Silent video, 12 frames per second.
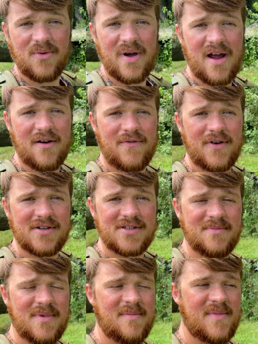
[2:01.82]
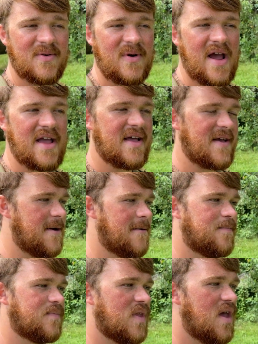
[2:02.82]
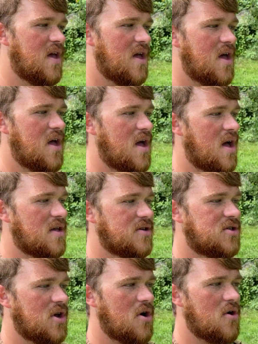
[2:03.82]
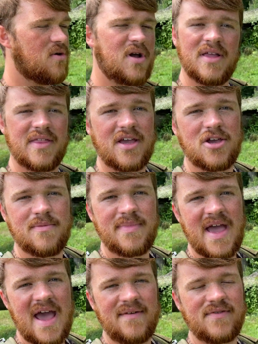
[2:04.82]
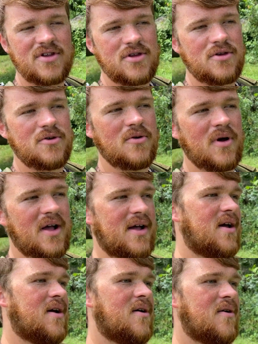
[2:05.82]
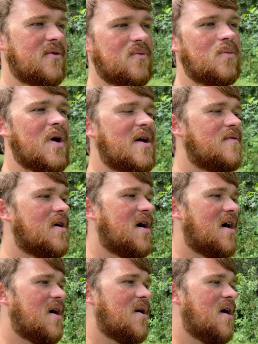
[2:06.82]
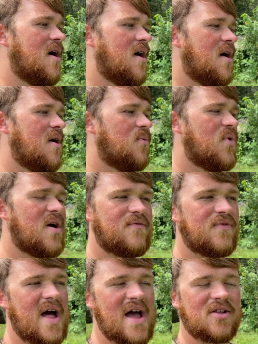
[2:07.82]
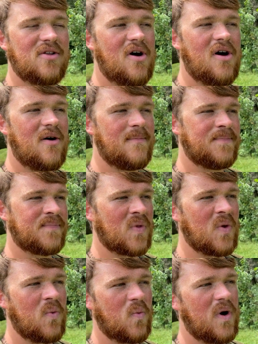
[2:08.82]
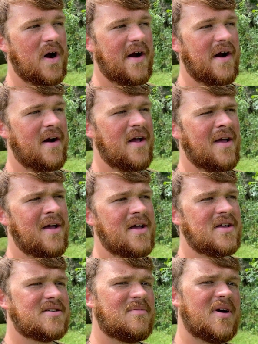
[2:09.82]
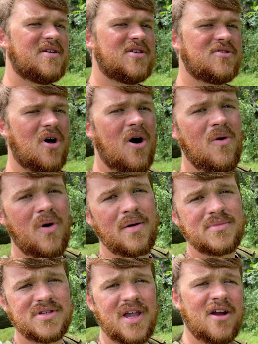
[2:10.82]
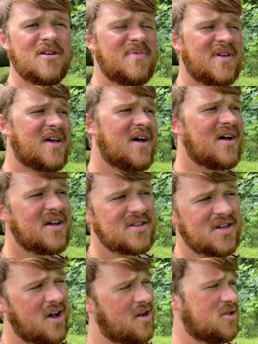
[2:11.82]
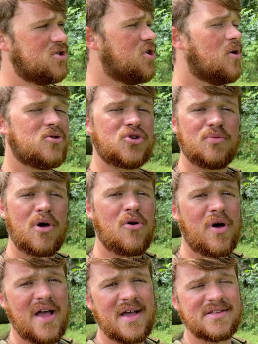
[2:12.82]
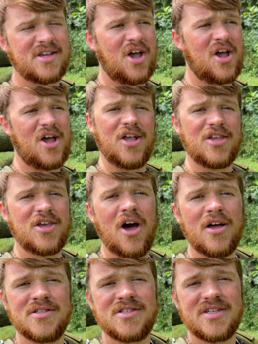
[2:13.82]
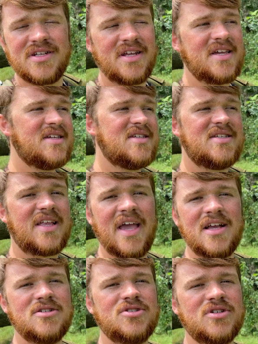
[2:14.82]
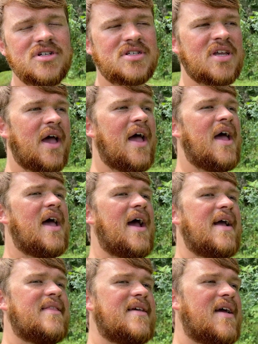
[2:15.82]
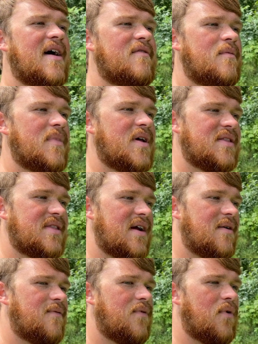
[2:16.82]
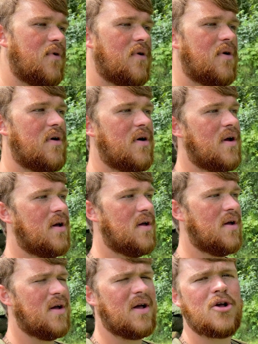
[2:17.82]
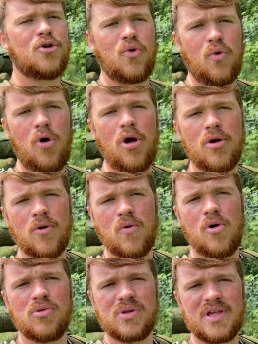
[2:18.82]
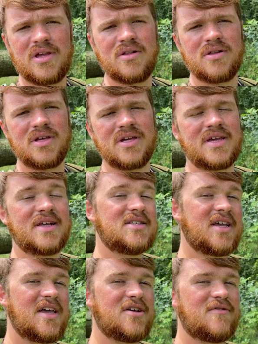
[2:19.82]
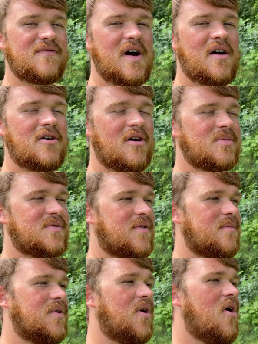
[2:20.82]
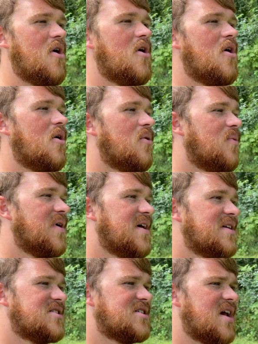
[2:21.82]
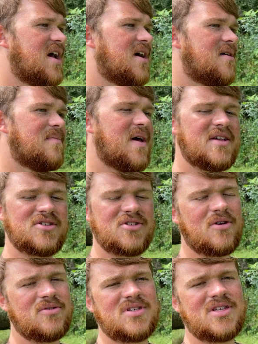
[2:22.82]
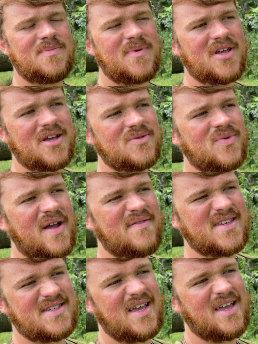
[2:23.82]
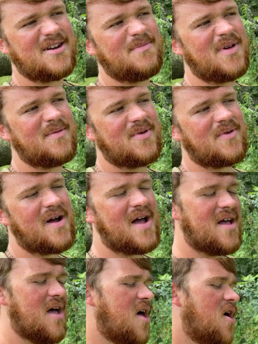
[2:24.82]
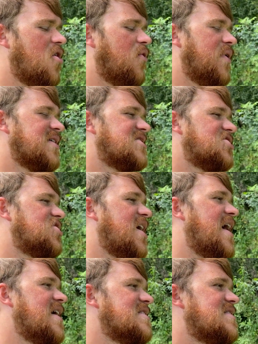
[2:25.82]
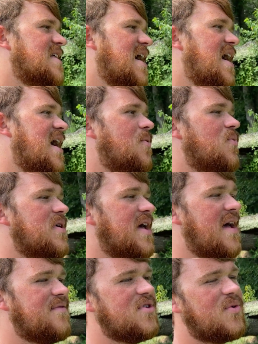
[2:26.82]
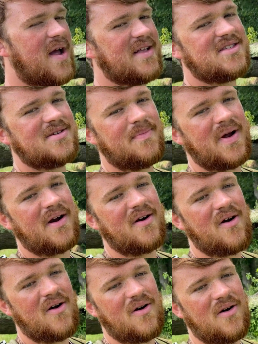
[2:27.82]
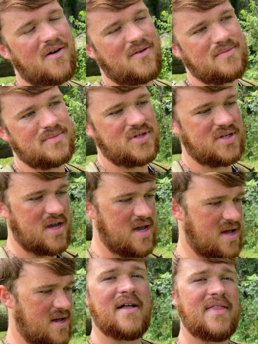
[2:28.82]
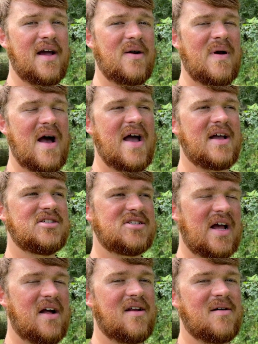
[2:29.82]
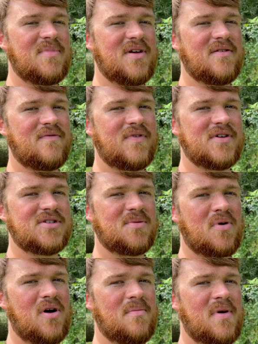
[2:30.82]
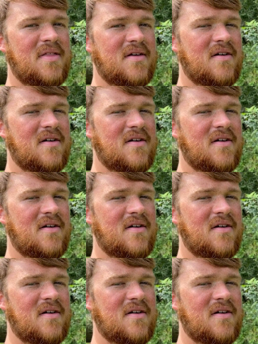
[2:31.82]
away our First Amendment right. So they could be after you. Red flag law, where somebody says, oh, I'm scared because Joe Smo has guns and he's dangerous, and the government therefore quote unquote legally can take your firearms from you, which makes no sense because we have the Second Amendment right, which says that we have the right to bear arms, and that right shall not be infringed upon by the